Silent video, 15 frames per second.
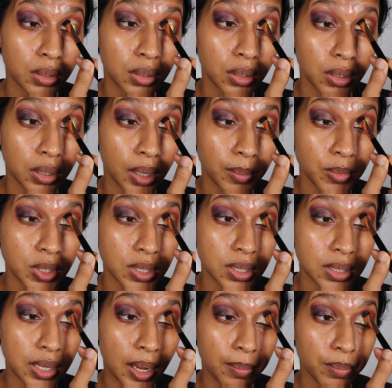And I'm just
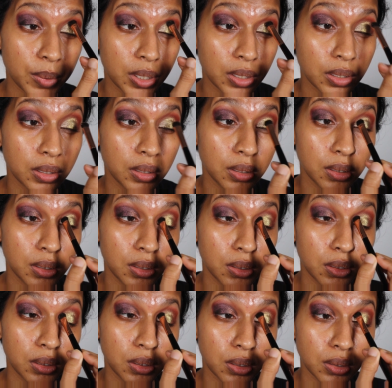stamping it
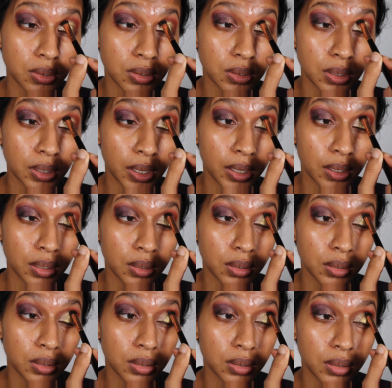into that
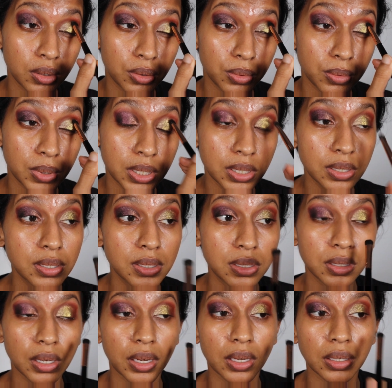
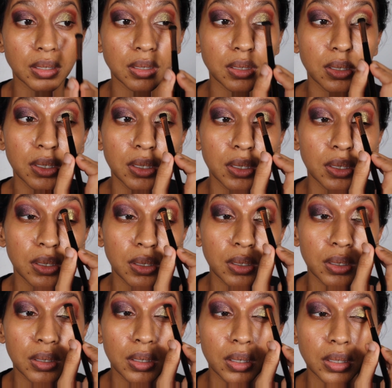crease and
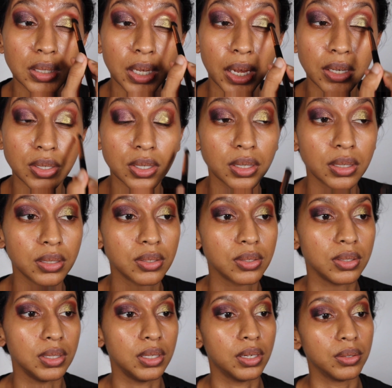attaching it to
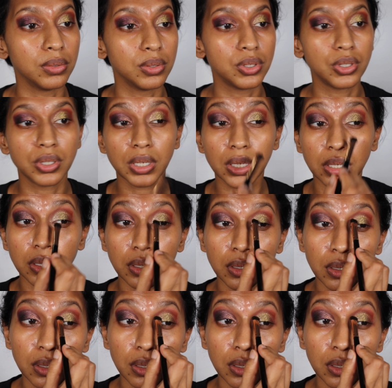the other shade.